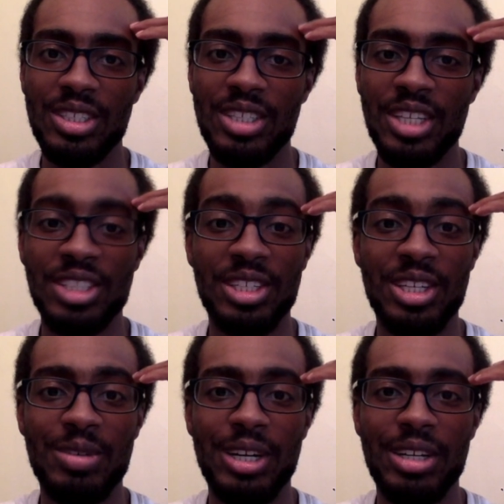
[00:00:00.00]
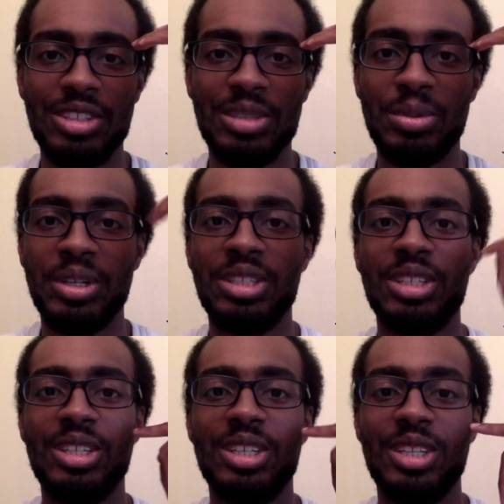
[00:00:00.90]
decently aware at this point
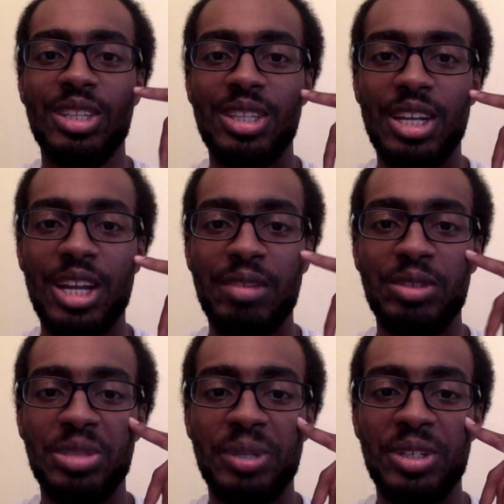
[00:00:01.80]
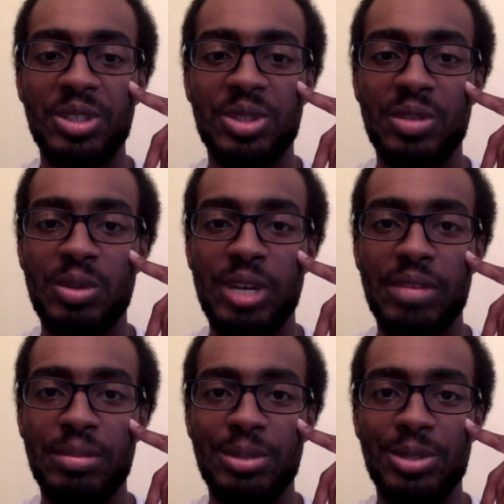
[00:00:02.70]
that I've just been sort of away
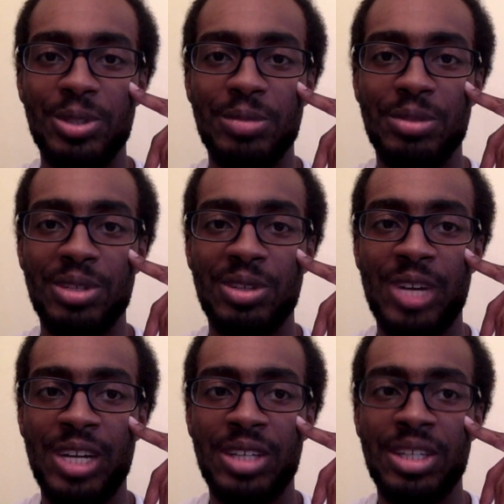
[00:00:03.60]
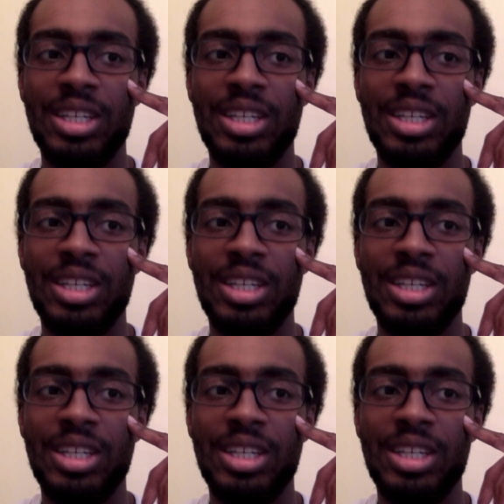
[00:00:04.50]
from YouTube for a while.